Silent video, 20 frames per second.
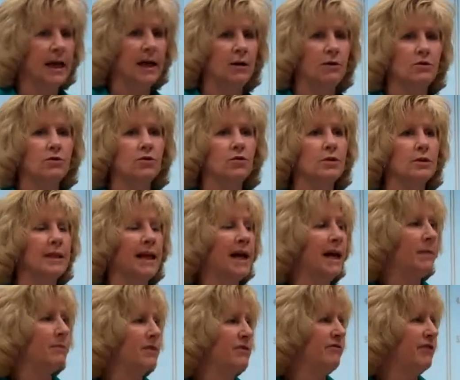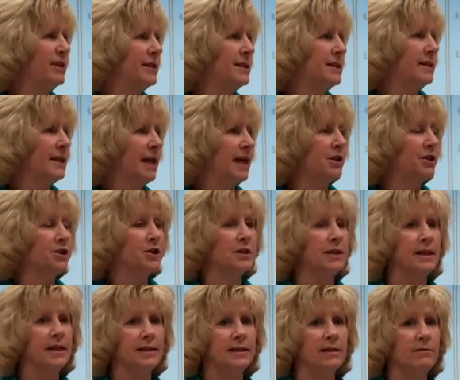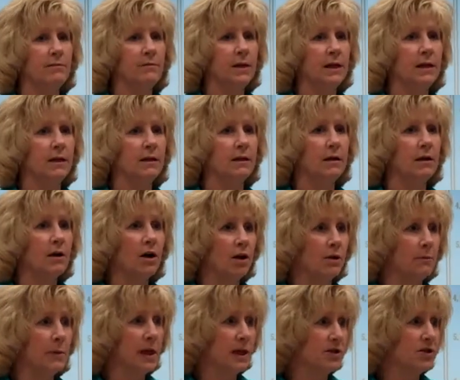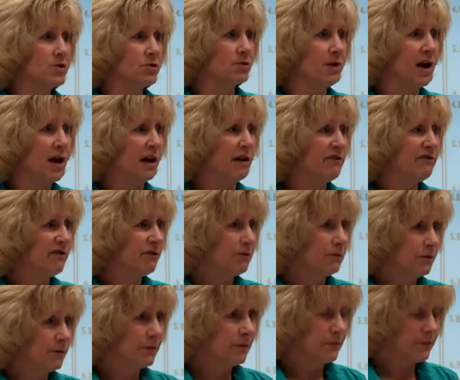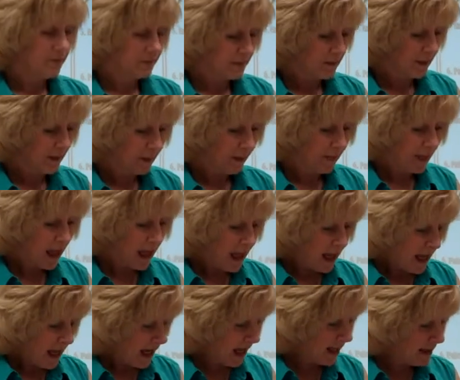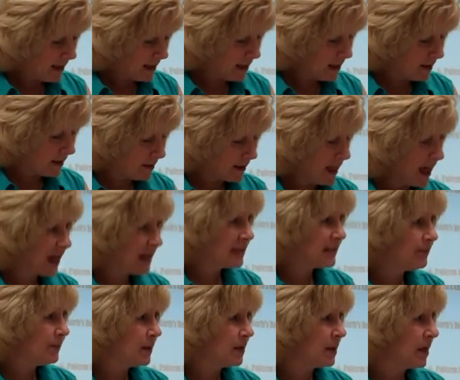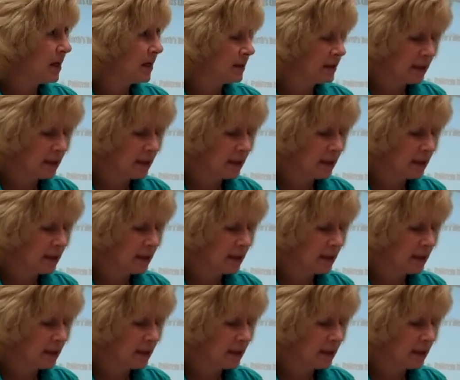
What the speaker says: outdoor lab investigation doesn't mean all bets are off. And then last but not